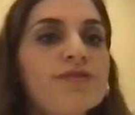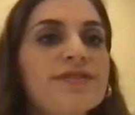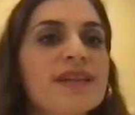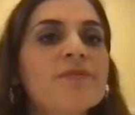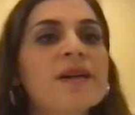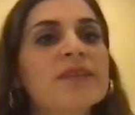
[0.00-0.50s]

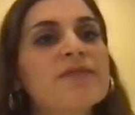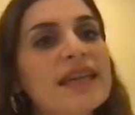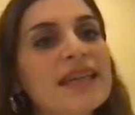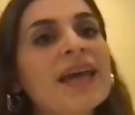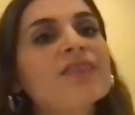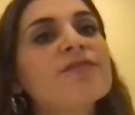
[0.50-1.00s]
them, but we
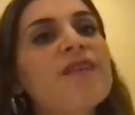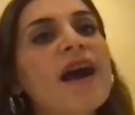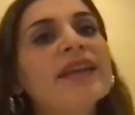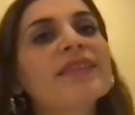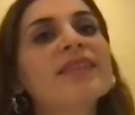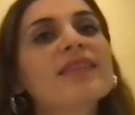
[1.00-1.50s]
can
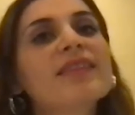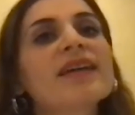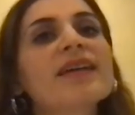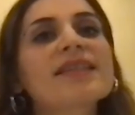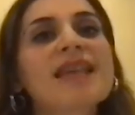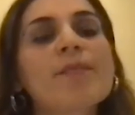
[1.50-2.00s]
find
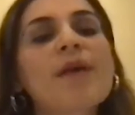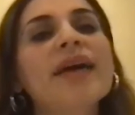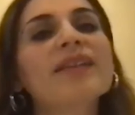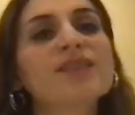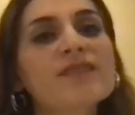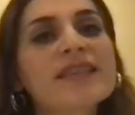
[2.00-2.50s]
some
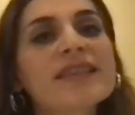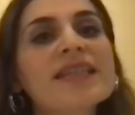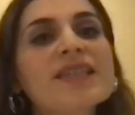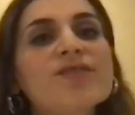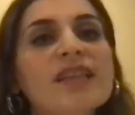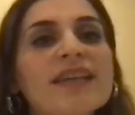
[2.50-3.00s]

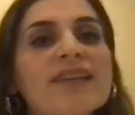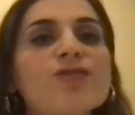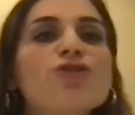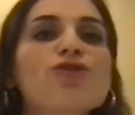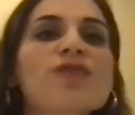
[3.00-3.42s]
activities related to